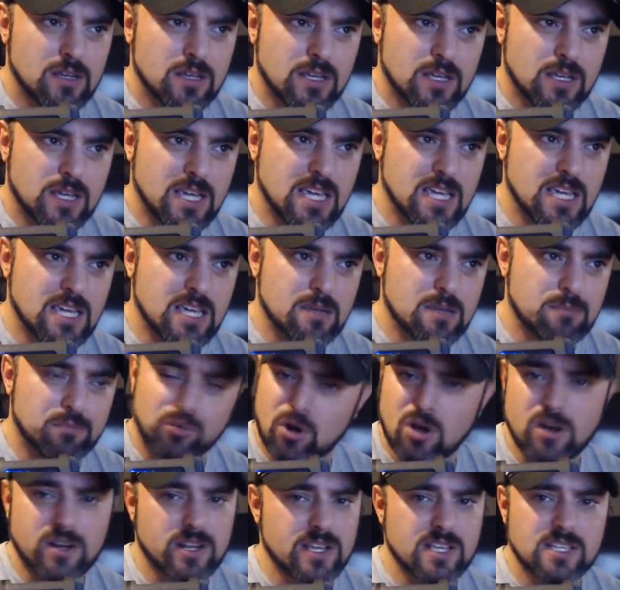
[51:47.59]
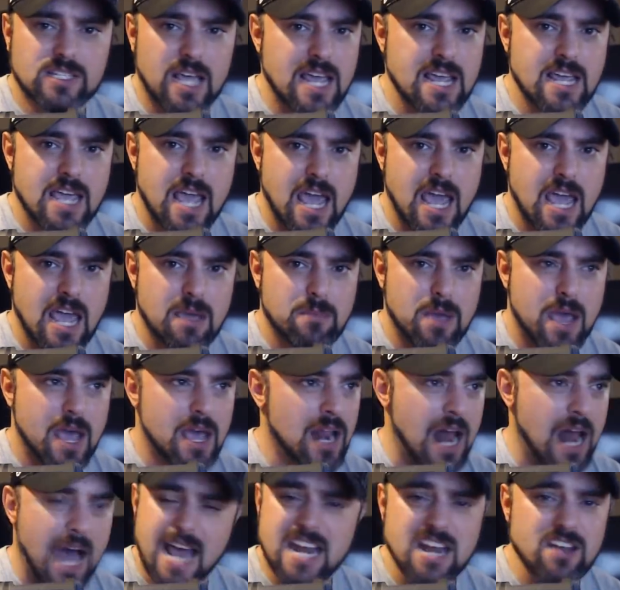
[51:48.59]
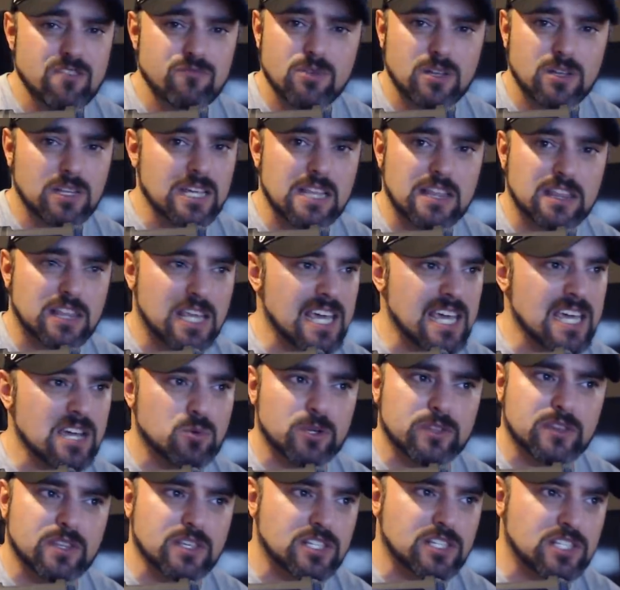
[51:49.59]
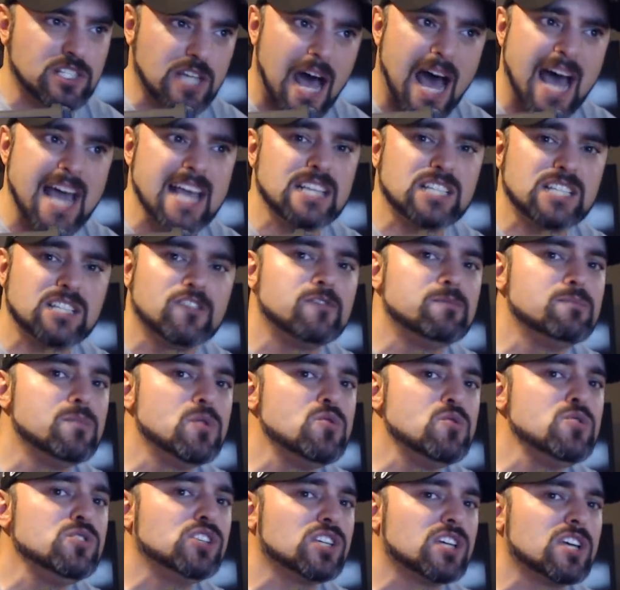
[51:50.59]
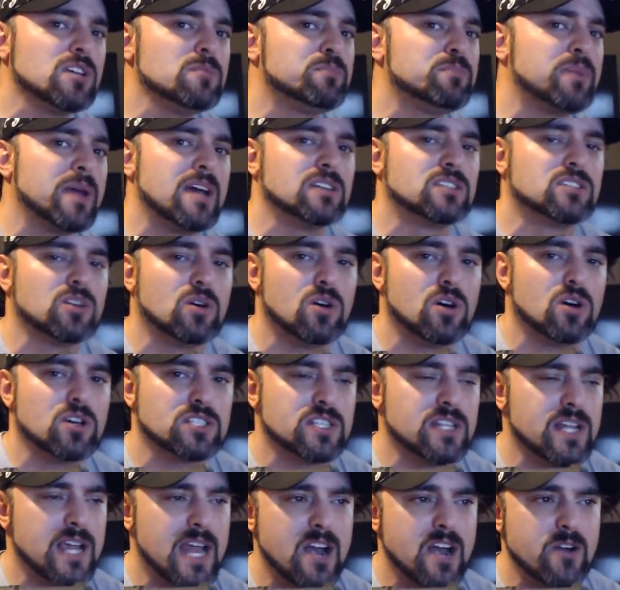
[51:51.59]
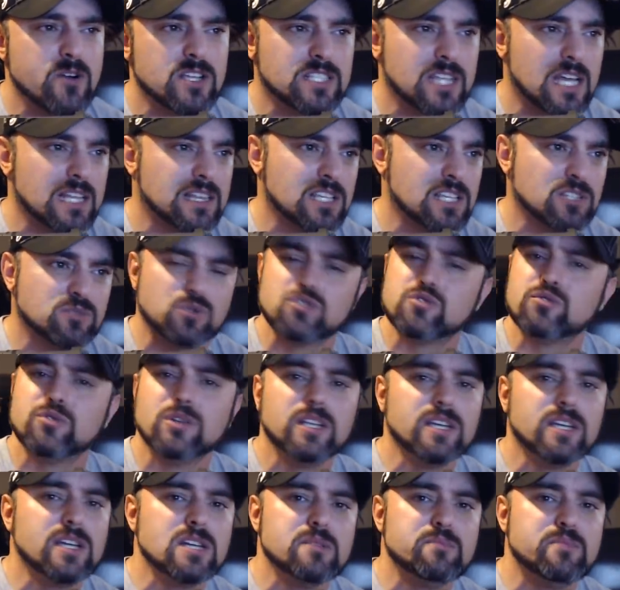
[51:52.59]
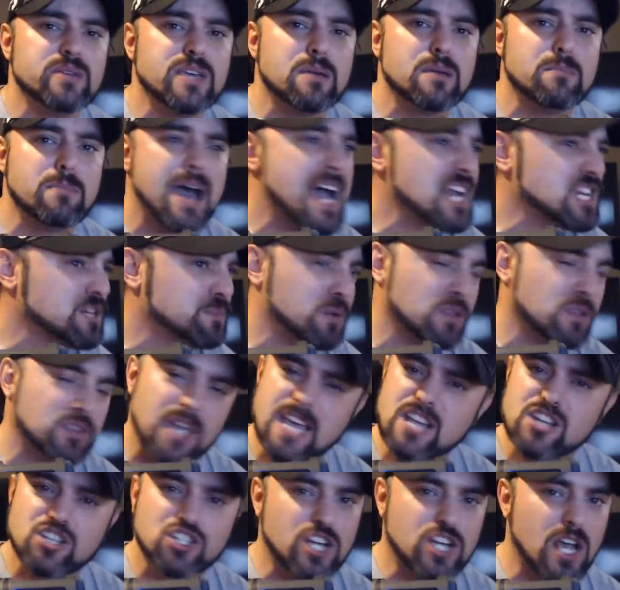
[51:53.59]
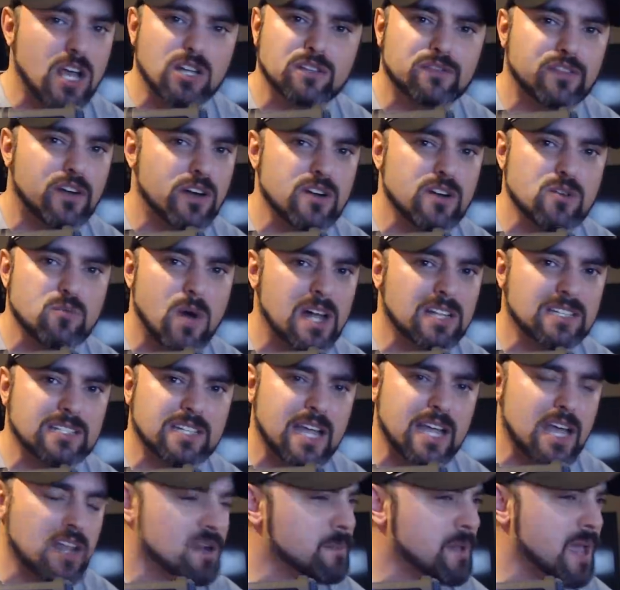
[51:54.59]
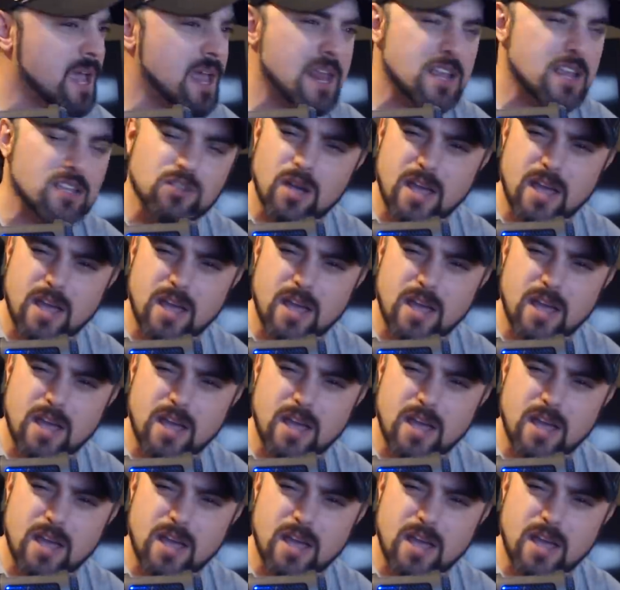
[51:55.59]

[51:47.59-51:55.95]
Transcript: He brought his A game, and I didn't really think with the size of Moose compared to Austin Aries that this was really going to be a match, but they gelled very well together, man.